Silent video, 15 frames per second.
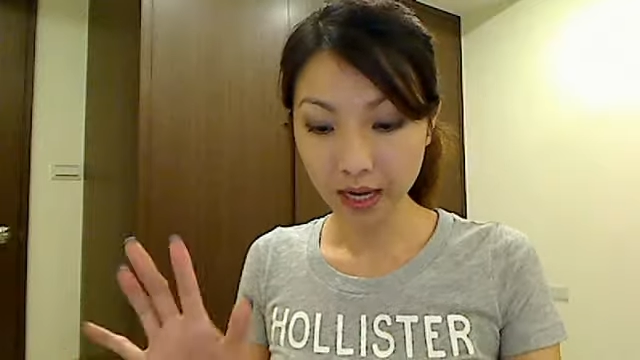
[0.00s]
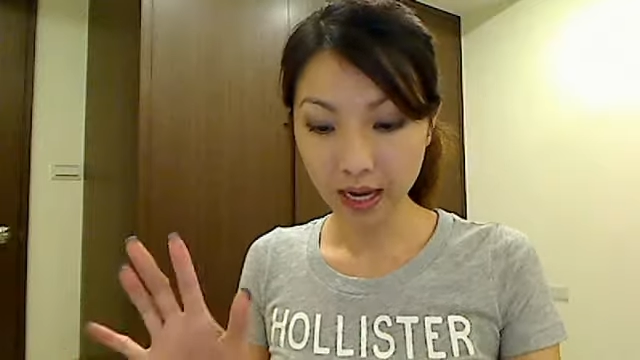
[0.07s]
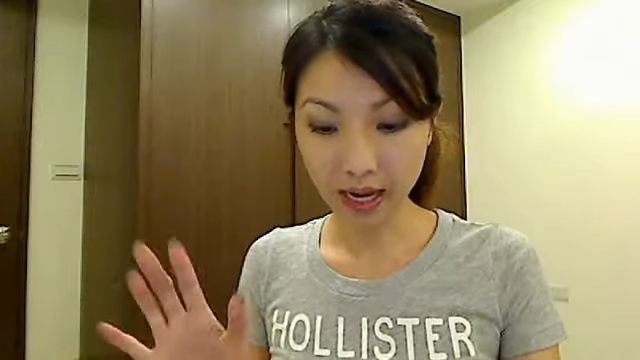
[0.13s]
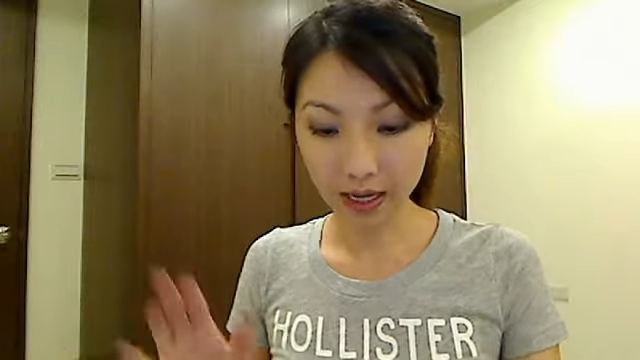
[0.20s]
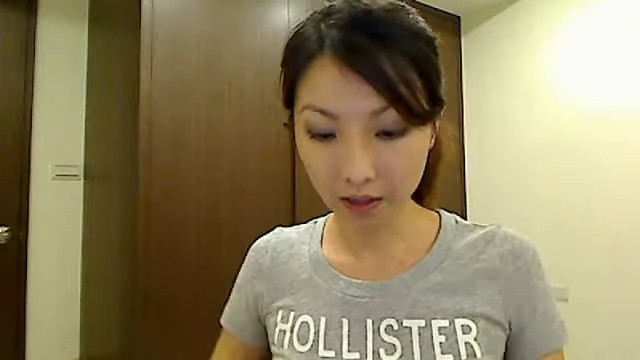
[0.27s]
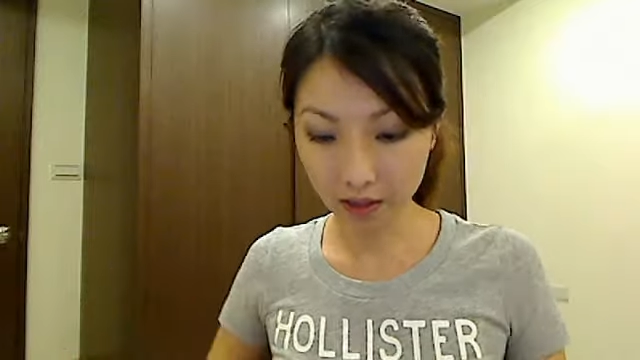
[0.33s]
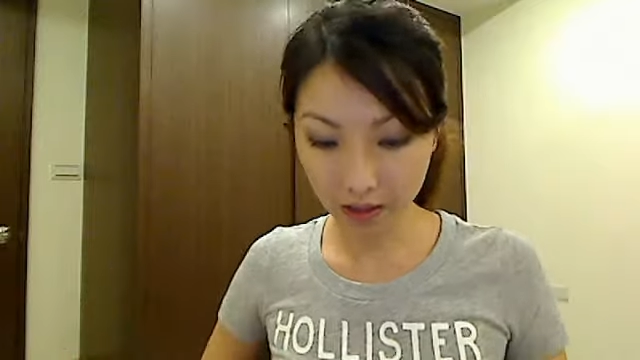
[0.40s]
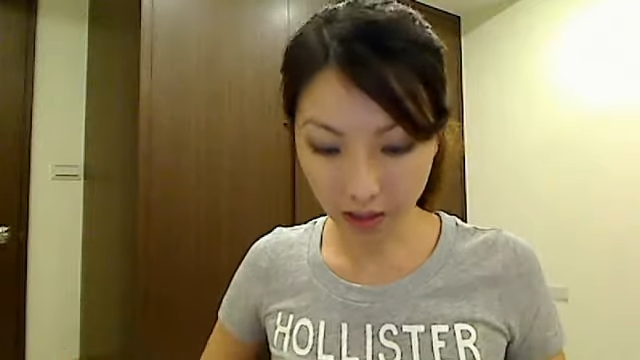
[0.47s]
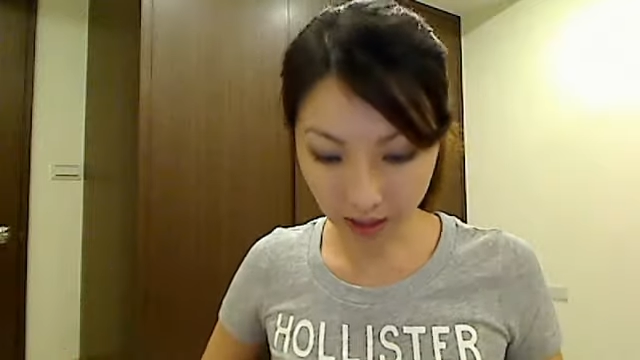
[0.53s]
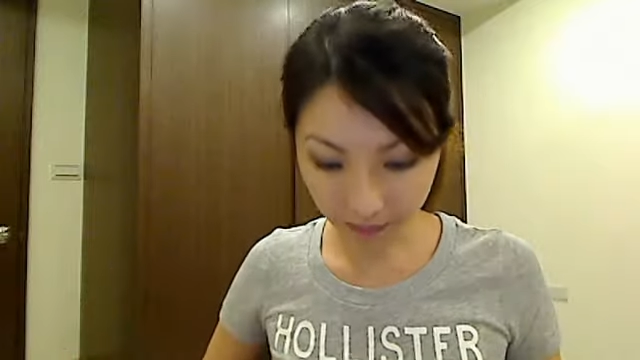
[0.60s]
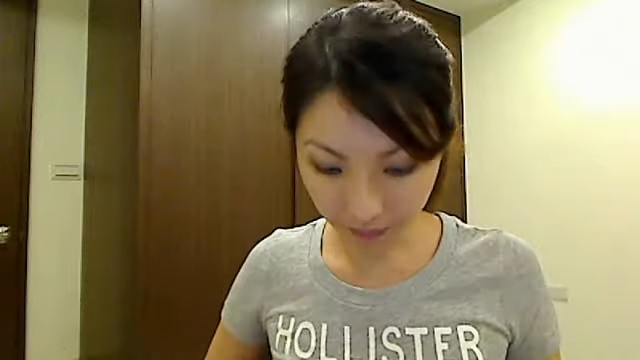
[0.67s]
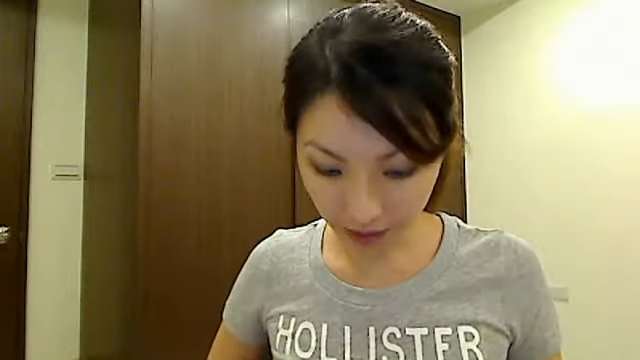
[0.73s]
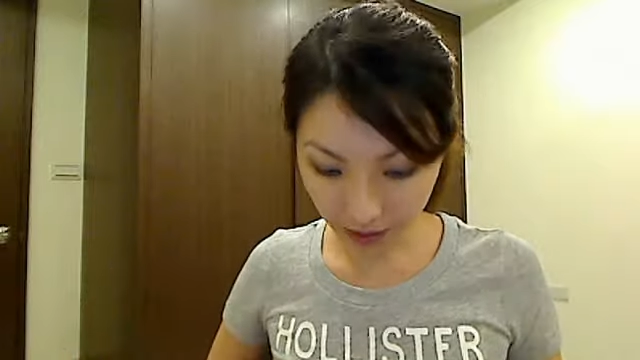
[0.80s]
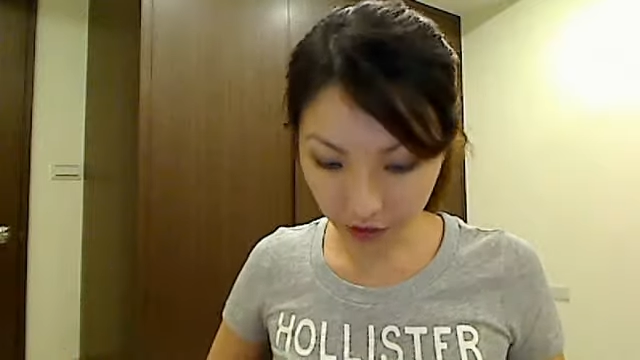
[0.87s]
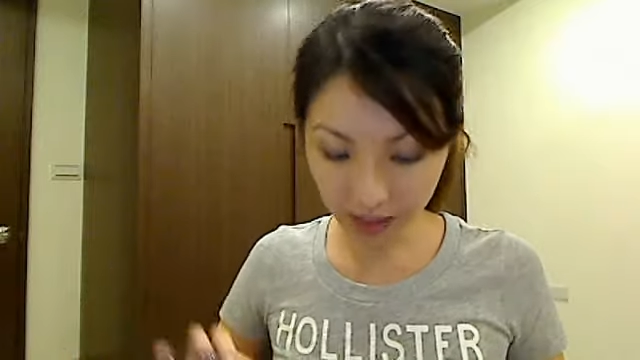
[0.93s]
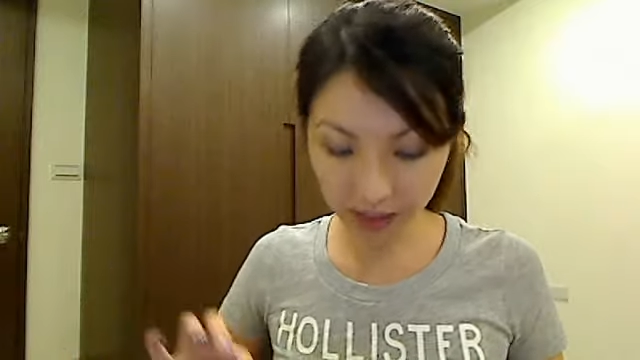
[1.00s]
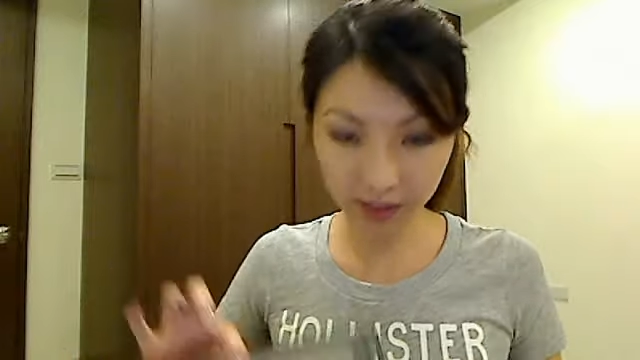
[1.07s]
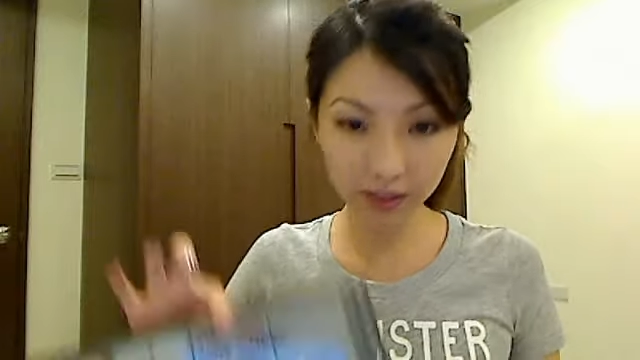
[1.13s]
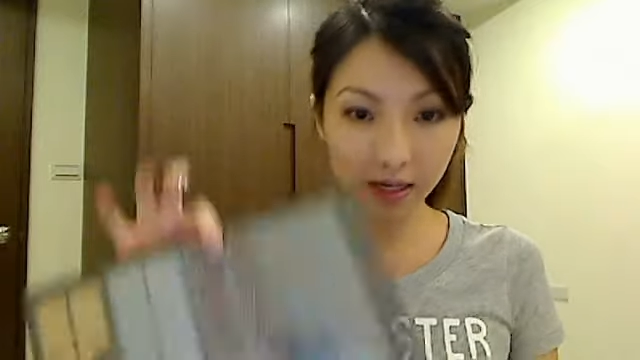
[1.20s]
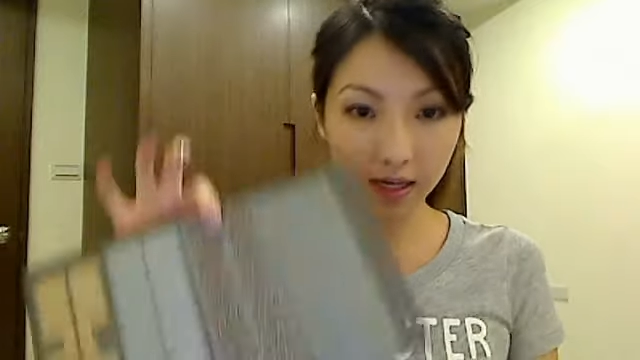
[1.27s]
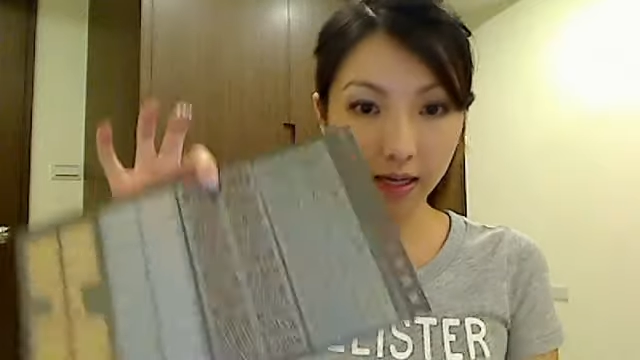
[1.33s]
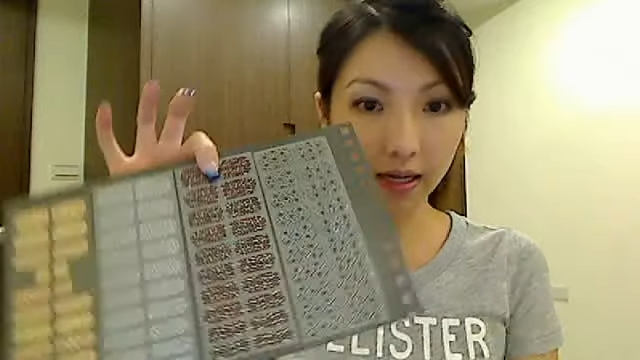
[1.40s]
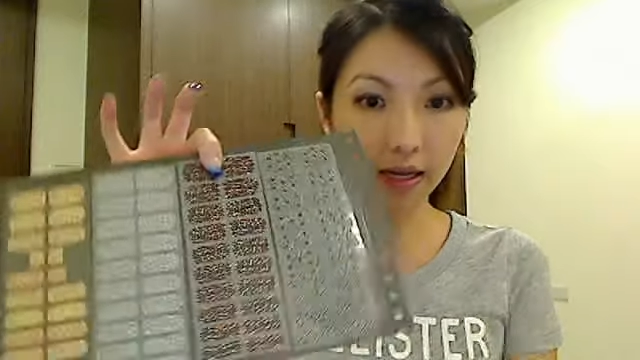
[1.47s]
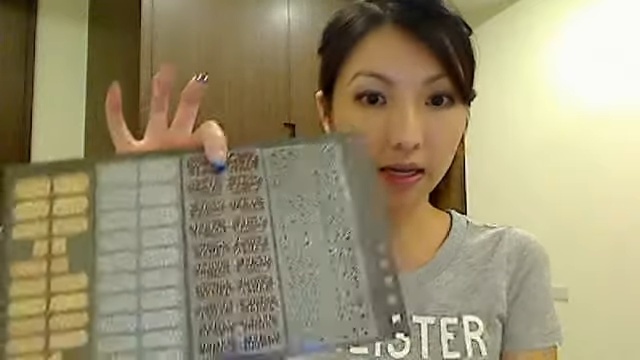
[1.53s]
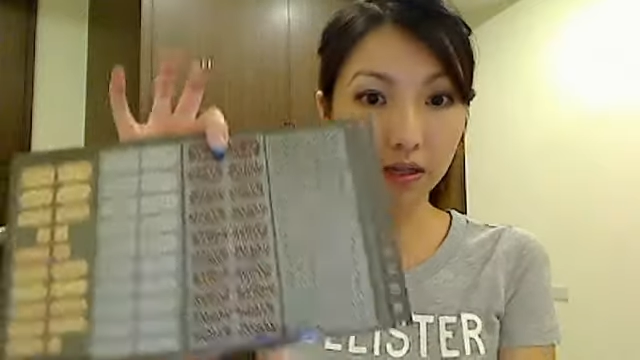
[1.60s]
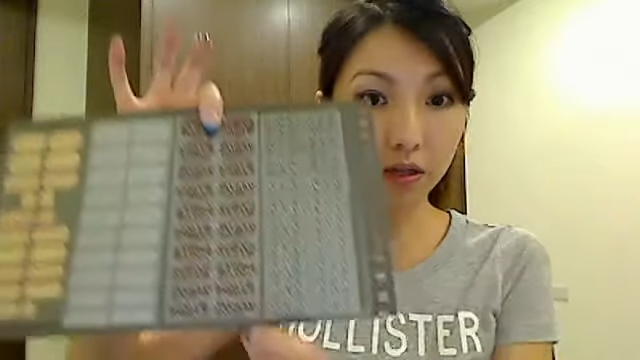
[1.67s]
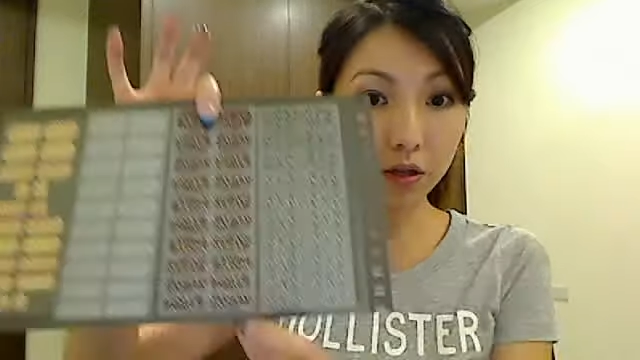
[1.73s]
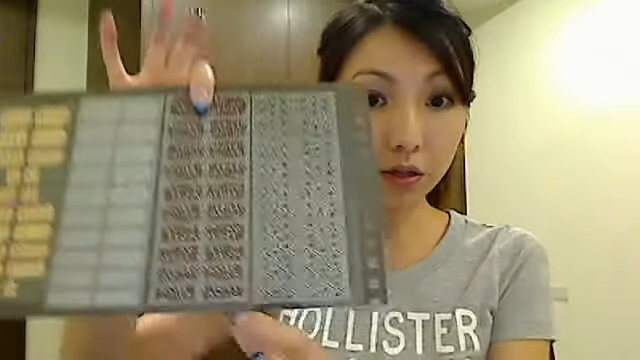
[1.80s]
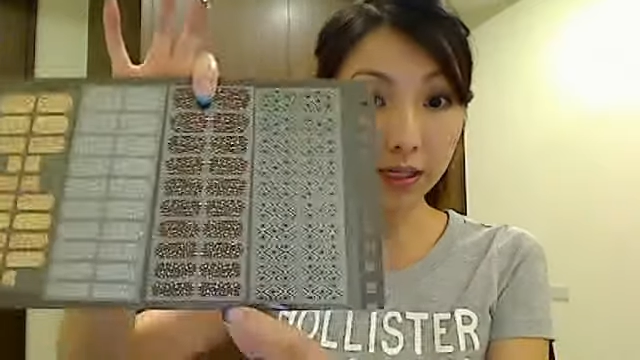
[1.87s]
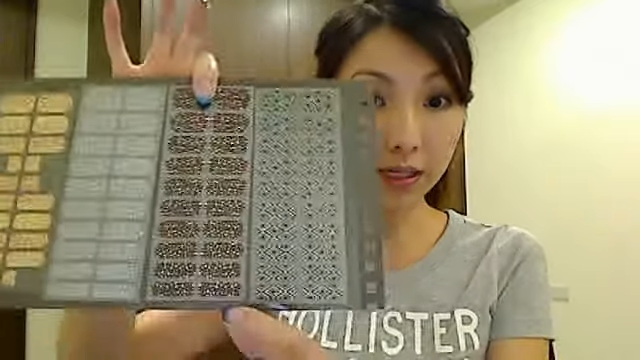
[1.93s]
And as you can see, it
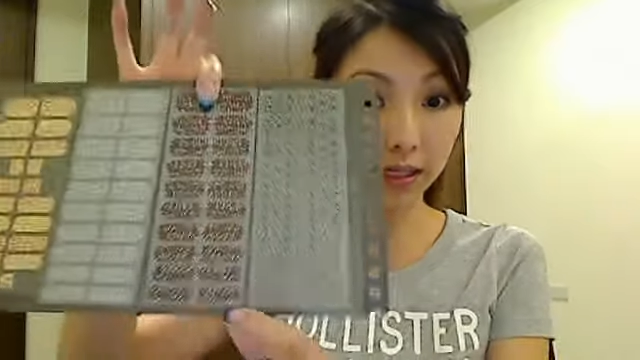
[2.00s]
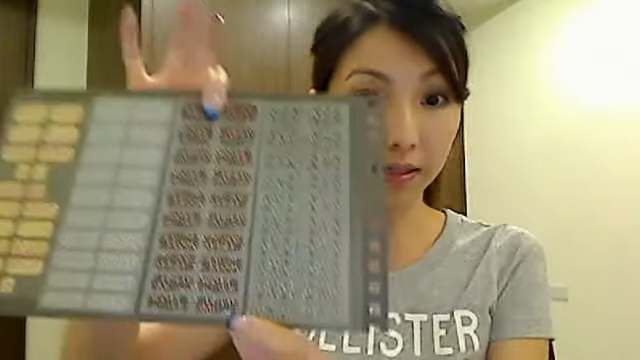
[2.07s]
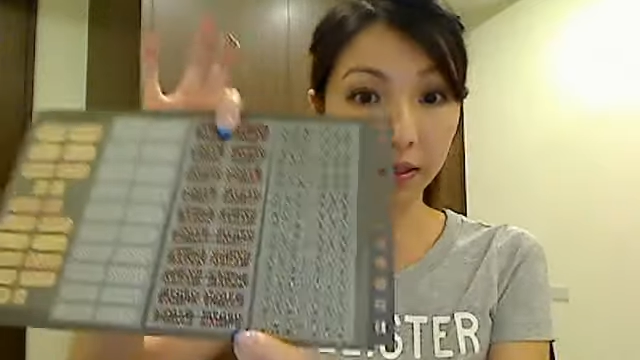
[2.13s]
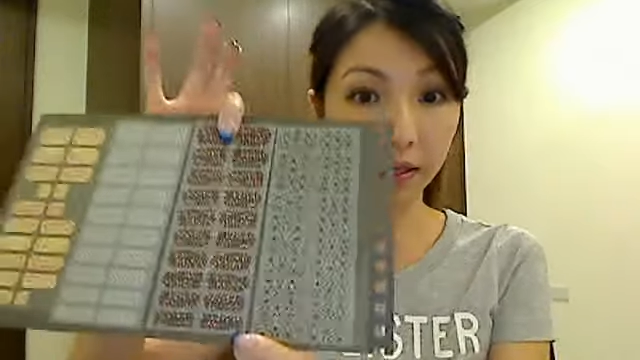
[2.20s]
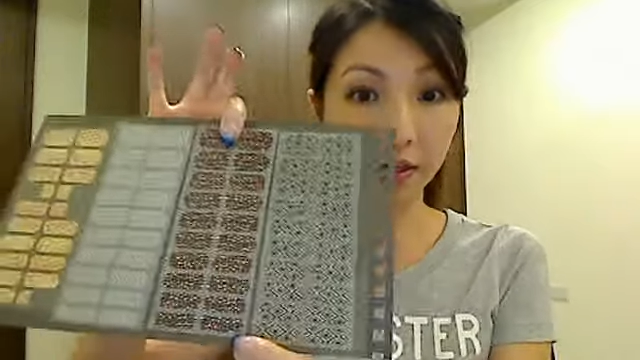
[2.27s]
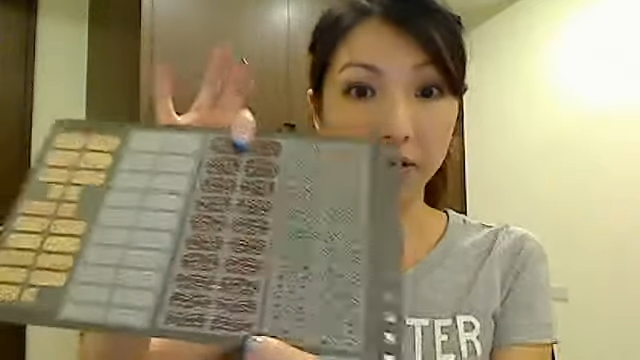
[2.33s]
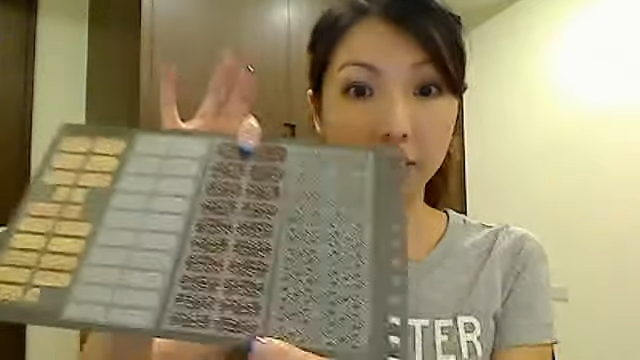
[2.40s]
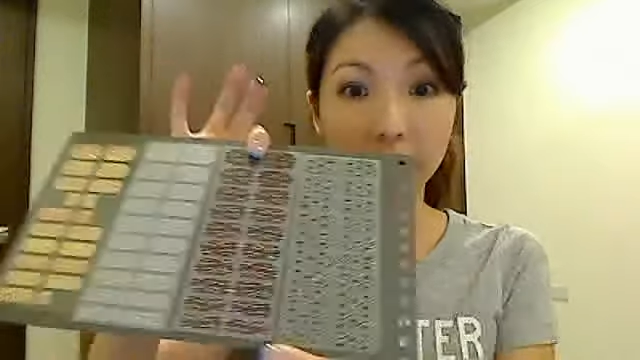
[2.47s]
looks like a sticker.